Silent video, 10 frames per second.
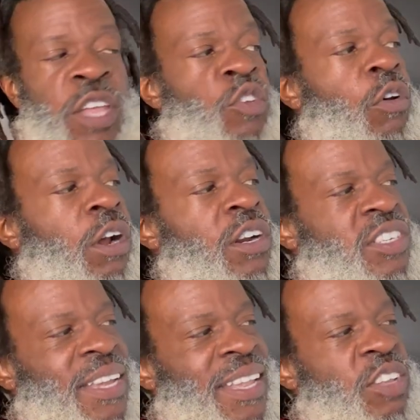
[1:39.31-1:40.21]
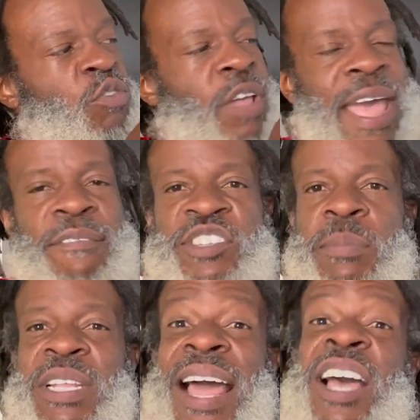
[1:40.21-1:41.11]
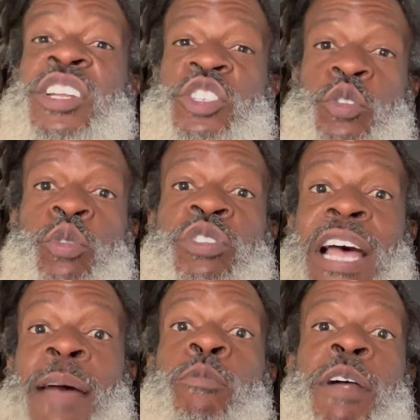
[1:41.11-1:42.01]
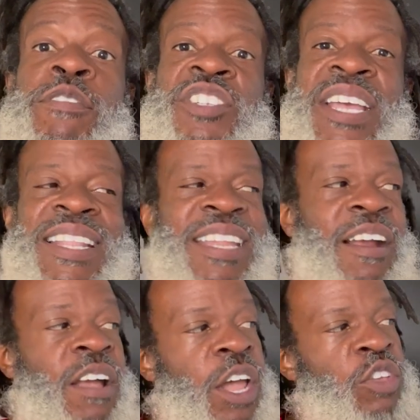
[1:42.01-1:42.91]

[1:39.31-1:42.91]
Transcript: you're gonna understand that you're gonna have something like a Zulu time reference in there.